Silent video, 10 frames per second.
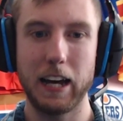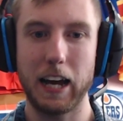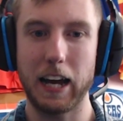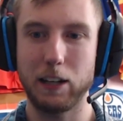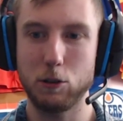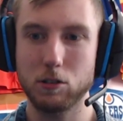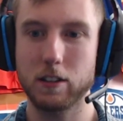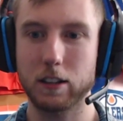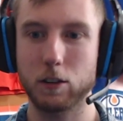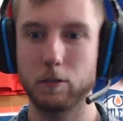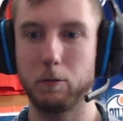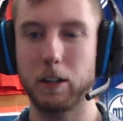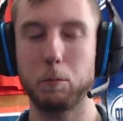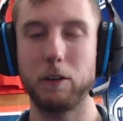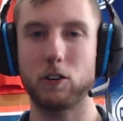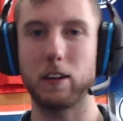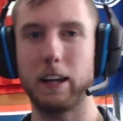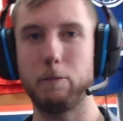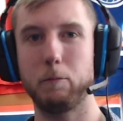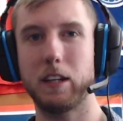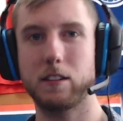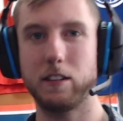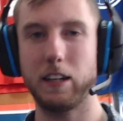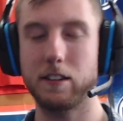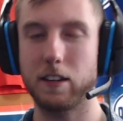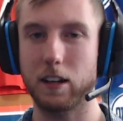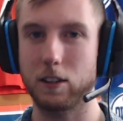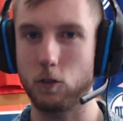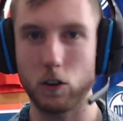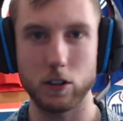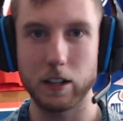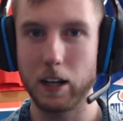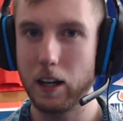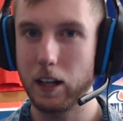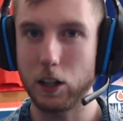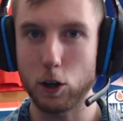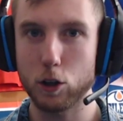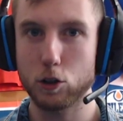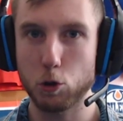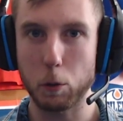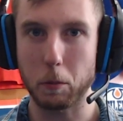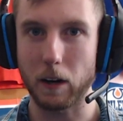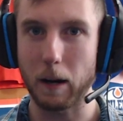and you stuck with me for 11 minutes and 10 seconds, first, you're a trooper.